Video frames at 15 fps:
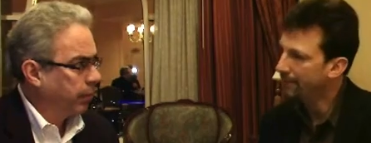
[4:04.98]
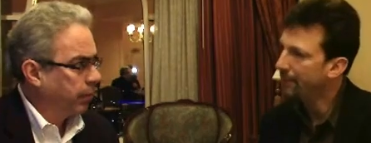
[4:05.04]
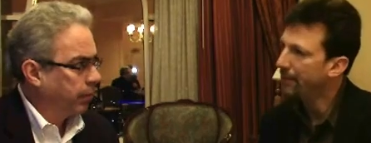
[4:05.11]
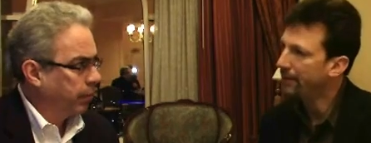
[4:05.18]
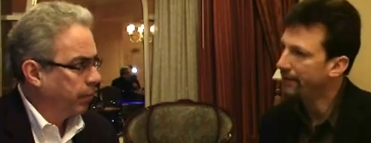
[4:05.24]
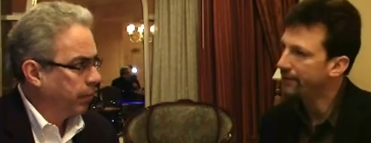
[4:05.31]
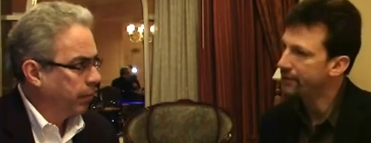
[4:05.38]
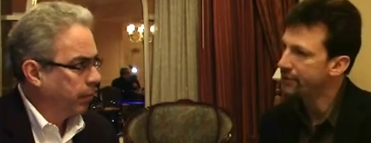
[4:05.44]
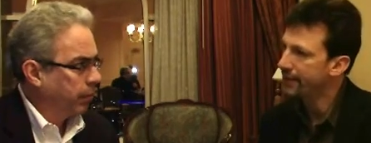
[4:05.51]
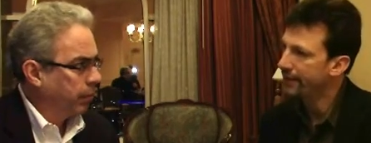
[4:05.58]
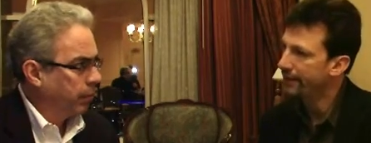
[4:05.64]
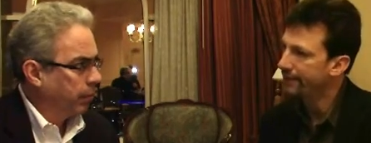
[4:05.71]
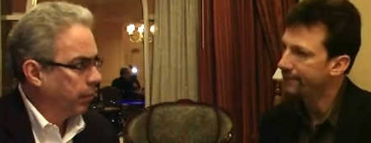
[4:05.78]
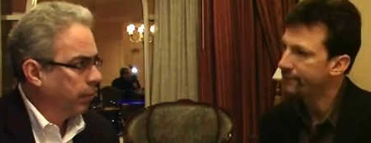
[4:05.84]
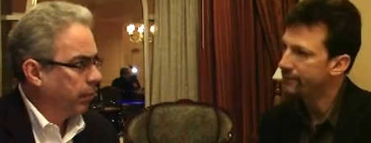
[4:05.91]
Speaker 1: upon
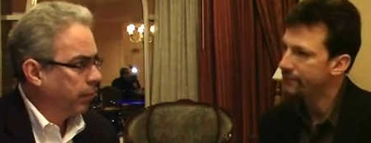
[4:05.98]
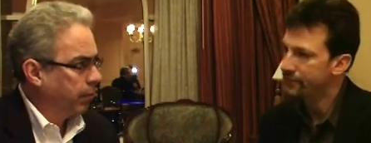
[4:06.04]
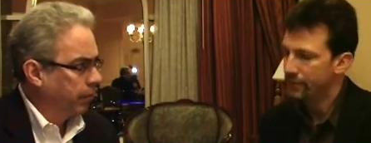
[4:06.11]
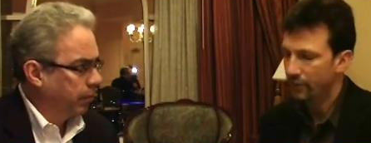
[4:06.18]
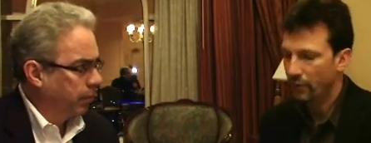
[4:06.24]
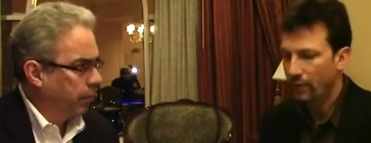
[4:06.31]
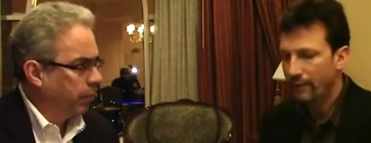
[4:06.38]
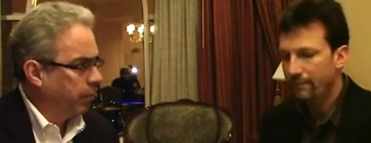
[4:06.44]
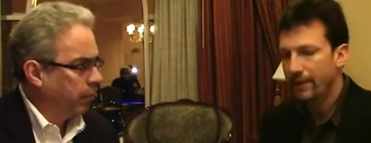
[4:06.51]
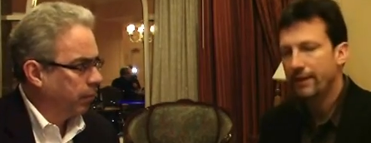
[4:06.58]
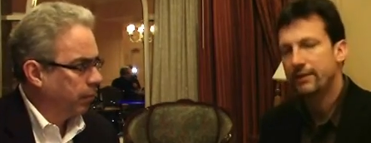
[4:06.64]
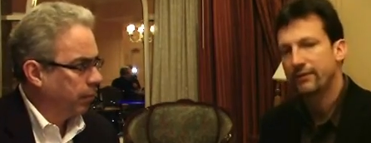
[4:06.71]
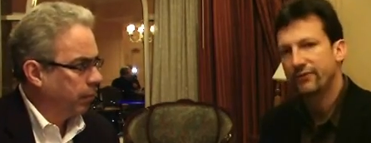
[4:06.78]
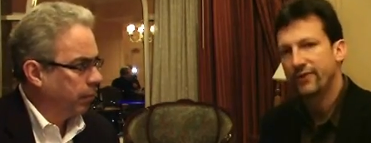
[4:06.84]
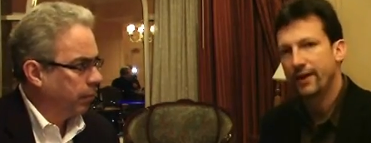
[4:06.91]
ourselves. So mm -hmm. we
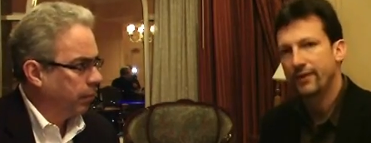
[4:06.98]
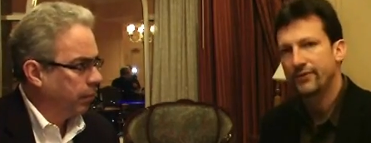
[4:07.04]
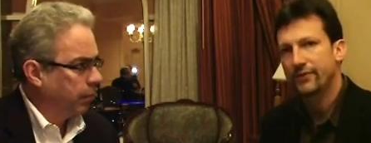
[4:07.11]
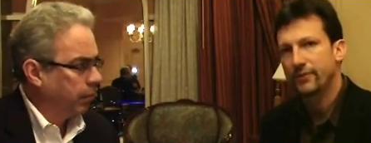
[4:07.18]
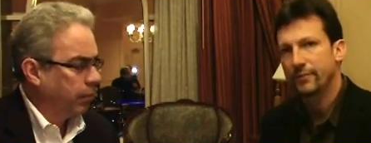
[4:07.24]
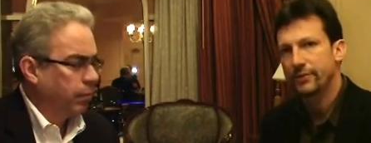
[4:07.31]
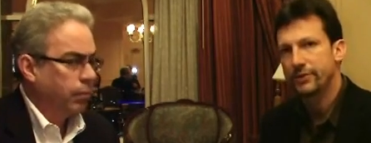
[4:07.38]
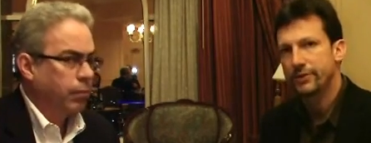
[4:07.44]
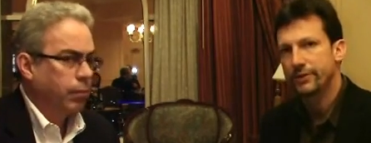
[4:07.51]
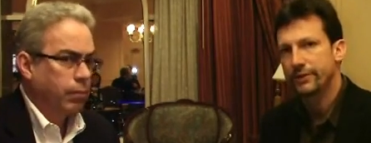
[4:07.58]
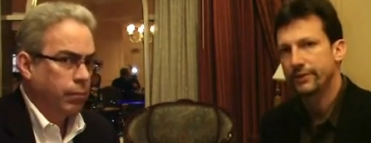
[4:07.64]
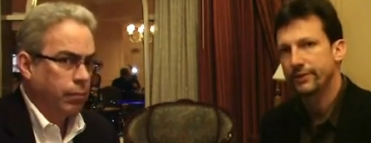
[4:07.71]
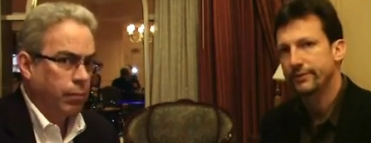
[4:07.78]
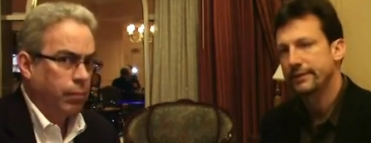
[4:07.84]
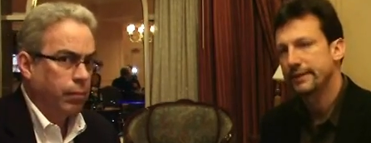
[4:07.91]
make the phosphor
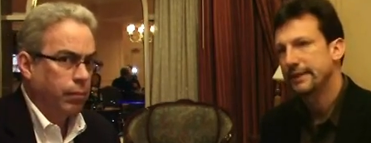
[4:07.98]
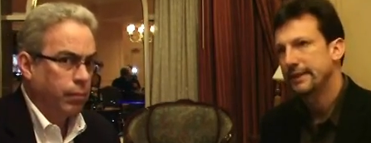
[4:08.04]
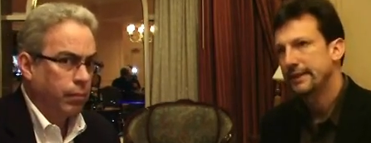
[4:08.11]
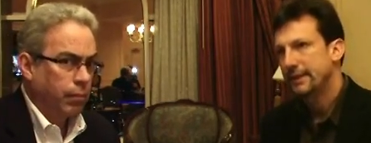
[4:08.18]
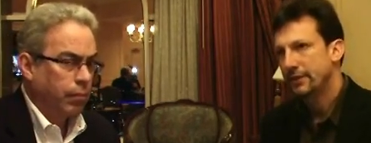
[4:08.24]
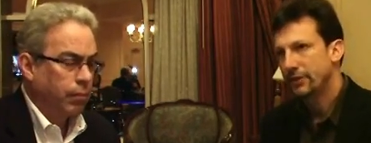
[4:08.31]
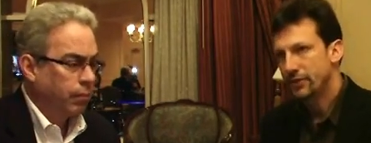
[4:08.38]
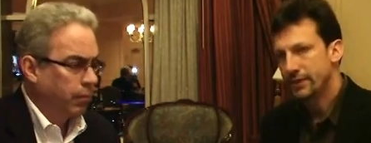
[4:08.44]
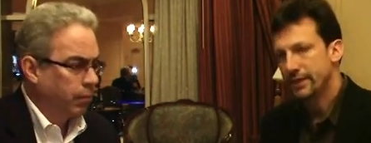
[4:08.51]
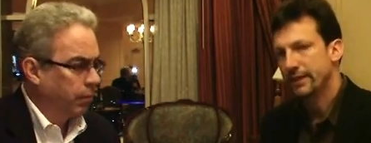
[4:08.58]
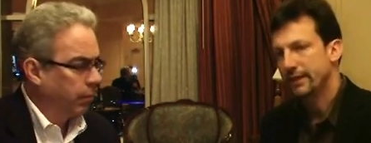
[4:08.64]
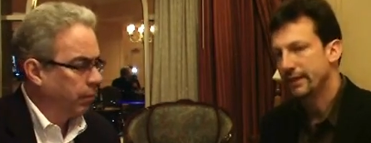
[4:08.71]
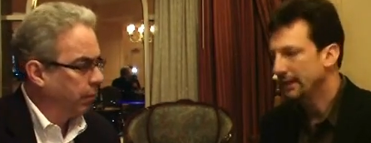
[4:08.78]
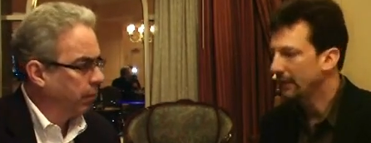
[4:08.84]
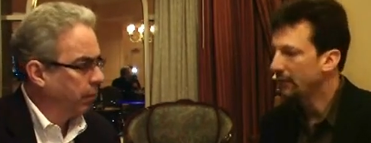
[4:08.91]
material using
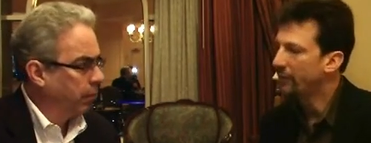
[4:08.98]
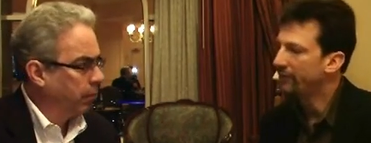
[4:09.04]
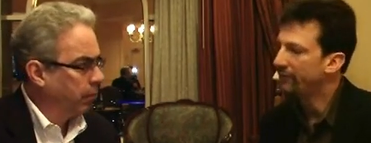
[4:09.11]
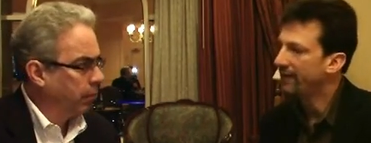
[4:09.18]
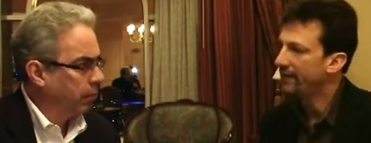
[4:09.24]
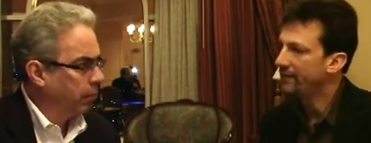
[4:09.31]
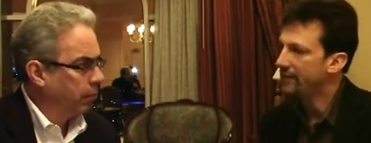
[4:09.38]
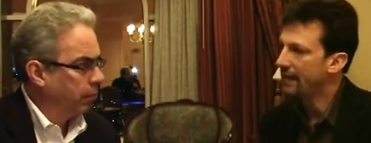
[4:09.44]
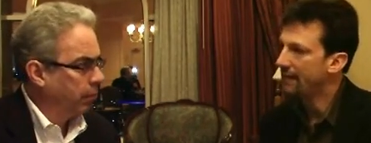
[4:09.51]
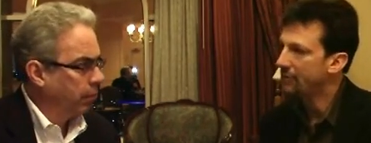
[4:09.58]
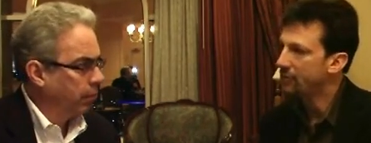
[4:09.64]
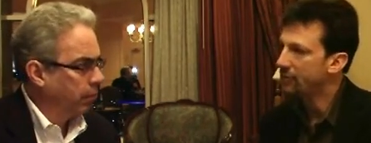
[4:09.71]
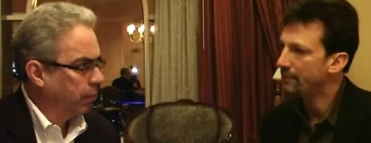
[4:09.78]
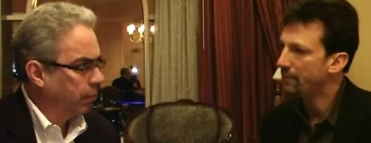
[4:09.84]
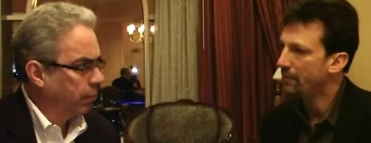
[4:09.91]
a liquid phase
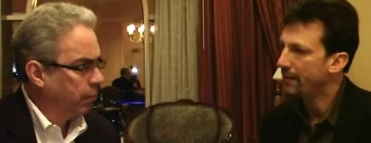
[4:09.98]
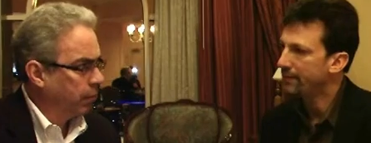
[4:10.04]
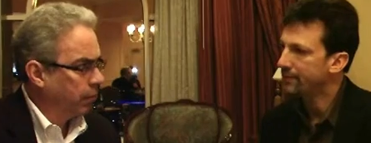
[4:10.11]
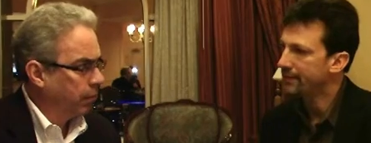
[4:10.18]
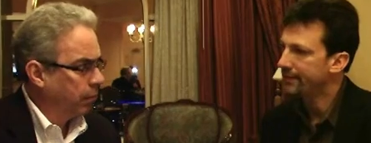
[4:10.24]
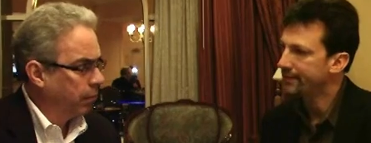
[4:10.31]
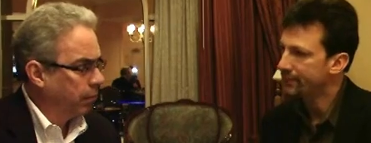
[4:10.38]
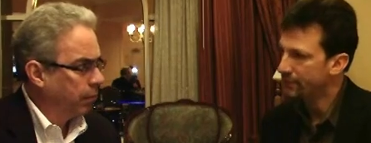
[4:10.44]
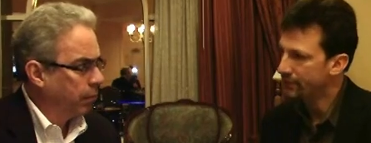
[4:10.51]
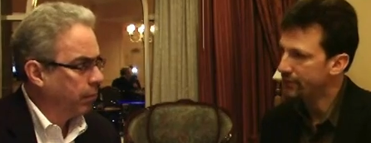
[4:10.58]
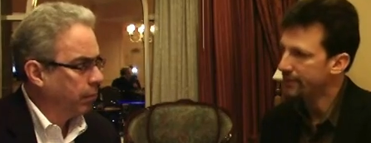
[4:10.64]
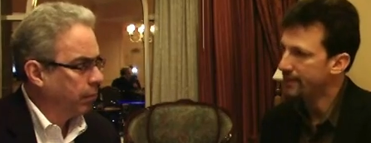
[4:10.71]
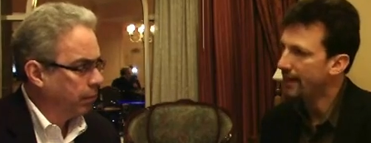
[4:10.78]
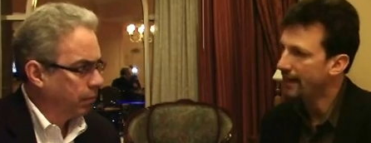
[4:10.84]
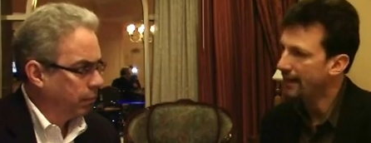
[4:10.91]
chemistry process, which
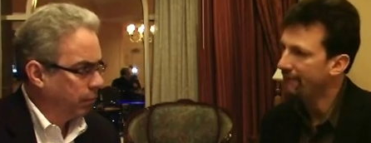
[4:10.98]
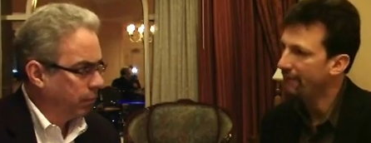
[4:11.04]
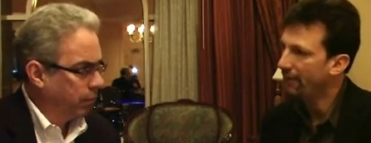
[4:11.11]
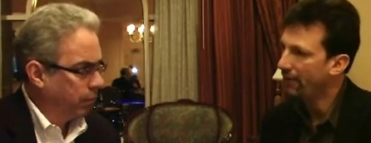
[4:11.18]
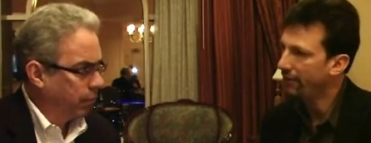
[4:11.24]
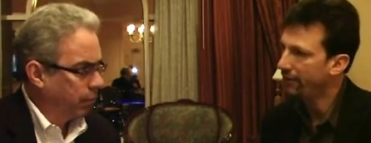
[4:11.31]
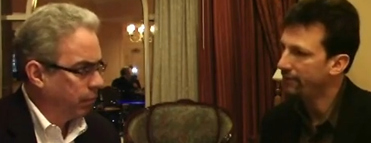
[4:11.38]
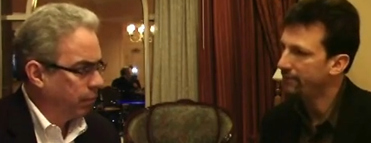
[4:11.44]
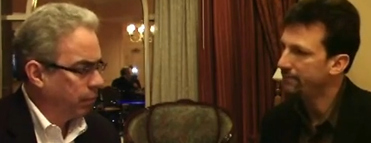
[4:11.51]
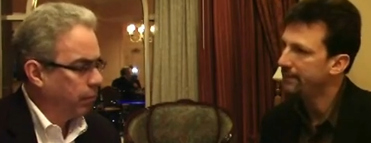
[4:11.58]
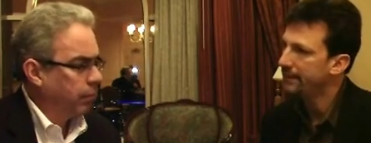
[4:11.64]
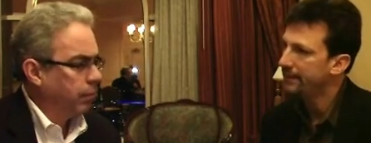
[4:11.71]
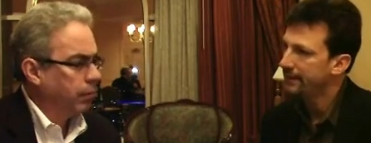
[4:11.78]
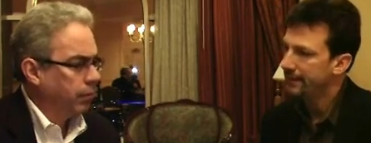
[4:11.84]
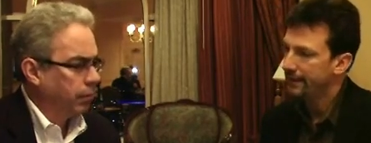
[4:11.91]
is a high volume
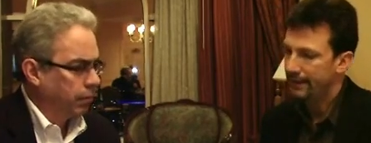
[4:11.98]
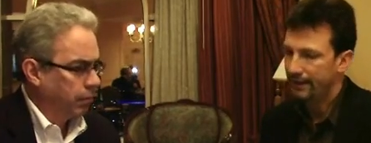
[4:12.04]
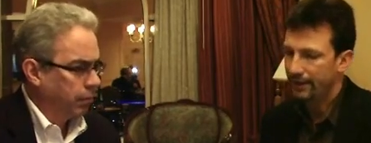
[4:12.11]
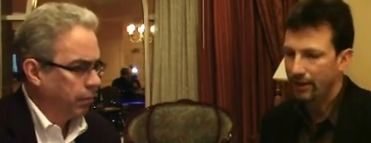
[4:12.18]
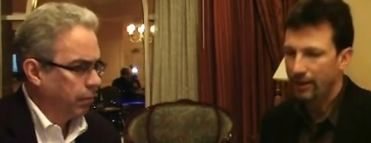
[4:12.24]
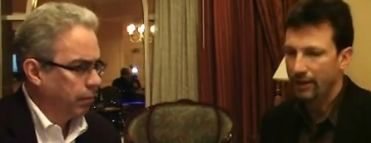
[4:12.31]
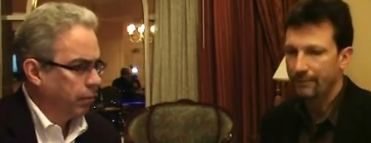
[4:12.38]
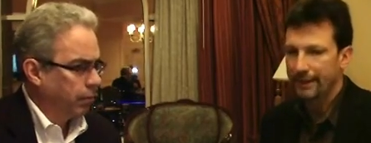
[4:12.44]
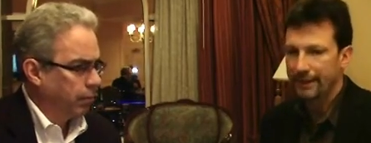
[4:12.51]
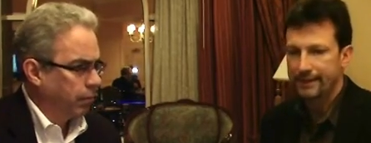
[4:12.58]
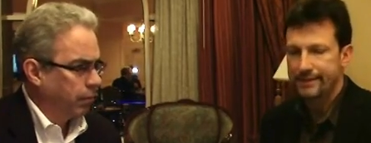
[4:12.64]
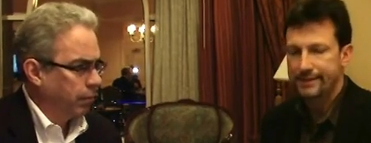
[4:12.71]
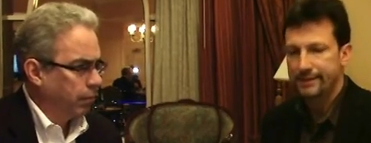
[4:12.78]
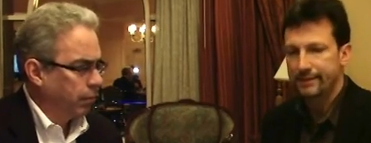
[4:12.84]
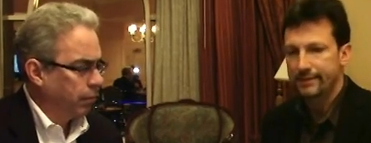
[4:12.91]
uh,
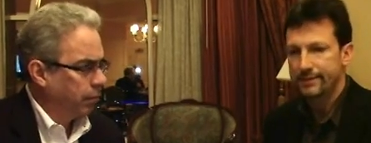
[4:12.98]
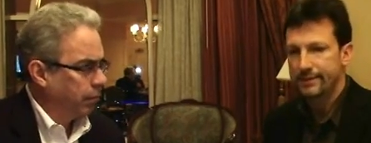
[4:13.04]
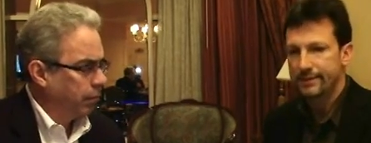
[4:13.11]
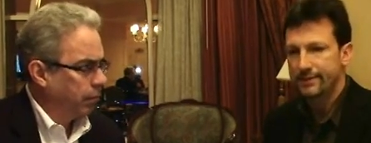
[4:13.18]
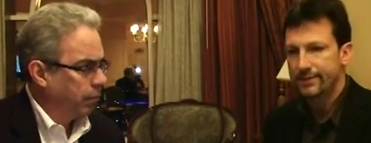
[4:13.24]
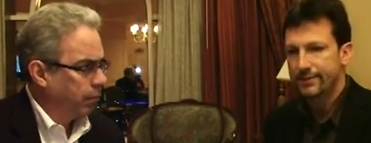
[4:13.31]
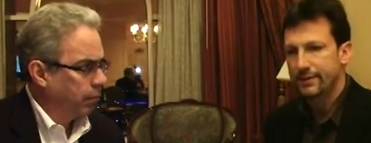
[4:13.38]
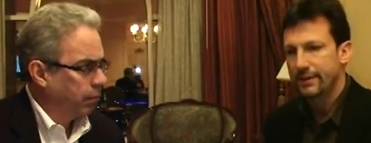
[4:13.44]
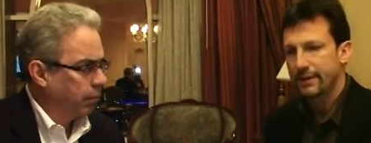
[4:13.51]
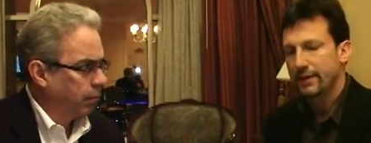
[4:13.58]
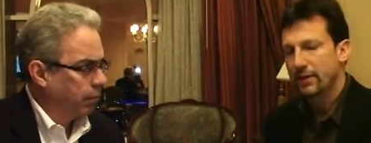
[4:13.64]
automated synthesis.